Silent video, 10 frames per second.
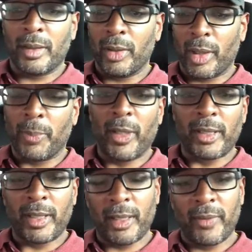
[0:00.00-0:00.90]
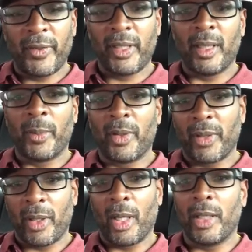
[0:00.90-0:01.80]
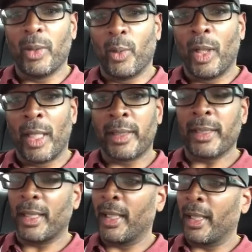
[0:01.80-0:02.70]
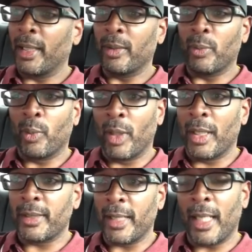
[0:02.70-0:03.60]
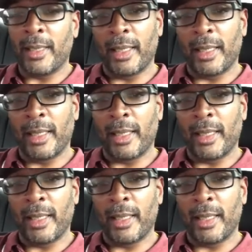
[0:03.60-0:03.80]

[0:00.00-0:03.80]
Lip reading: you can punch in the VIN number of the car you want and where it's at,